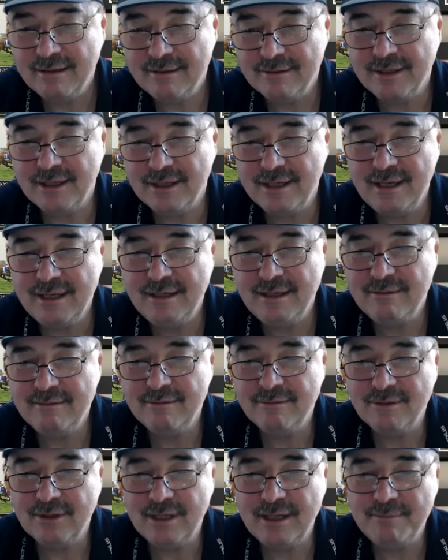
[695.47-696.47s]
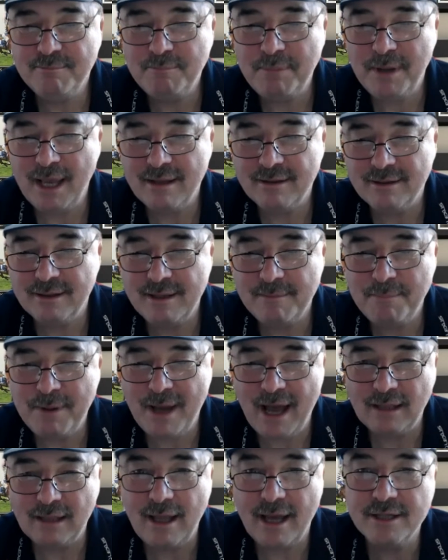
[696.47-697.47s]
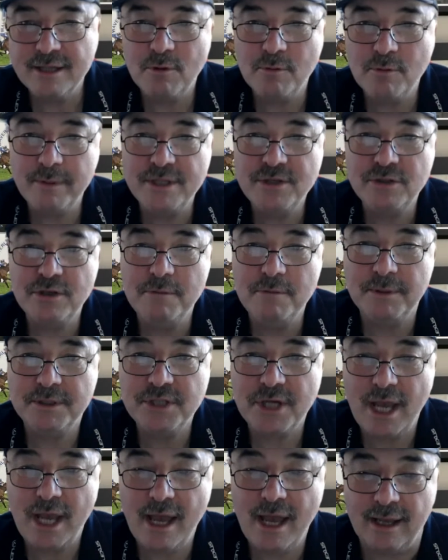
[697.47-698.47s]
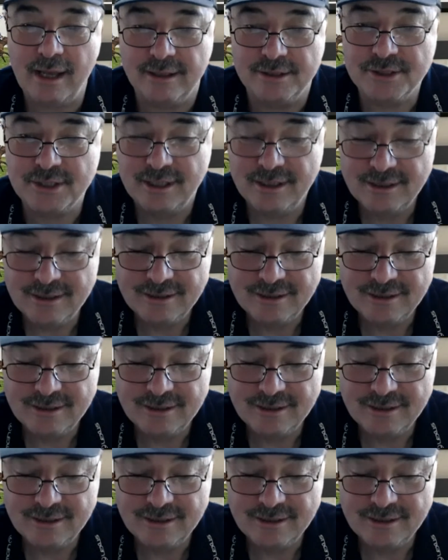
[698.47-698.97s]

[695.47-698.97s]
the parlays will be supercharged.